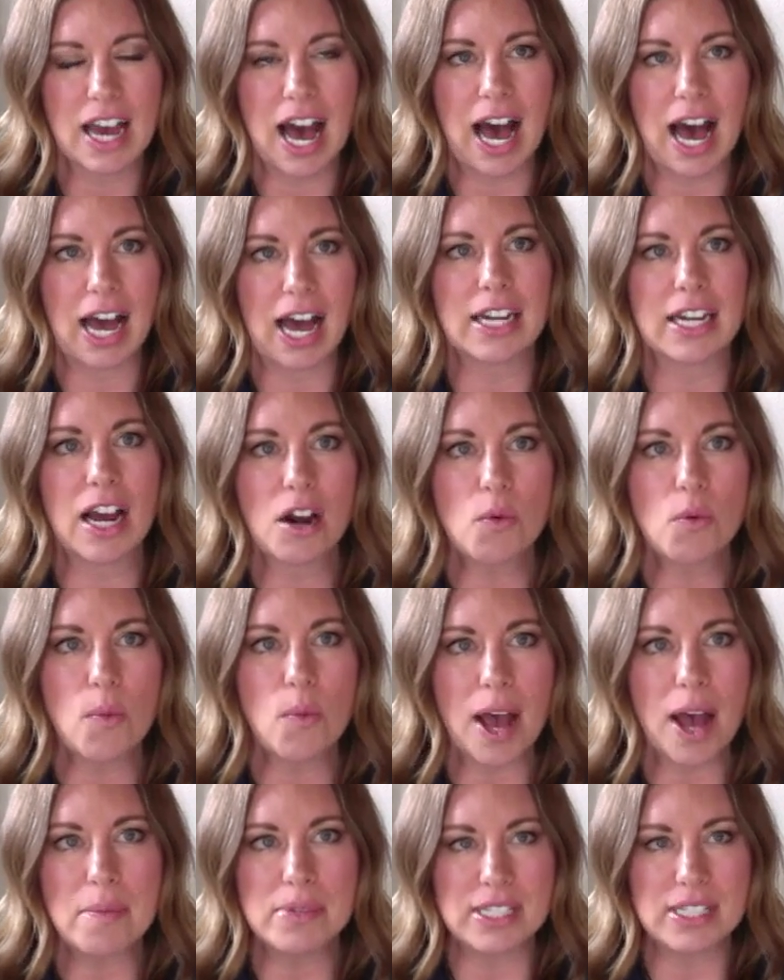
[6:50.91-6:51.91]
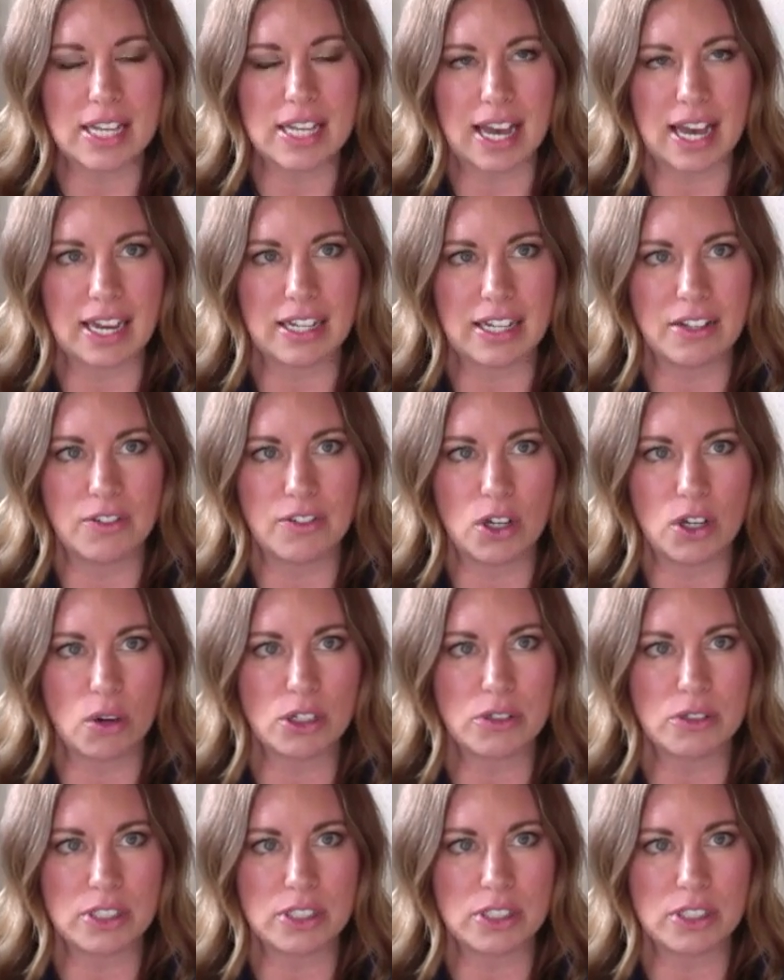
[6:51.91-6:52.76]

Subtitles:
on our website, if you go to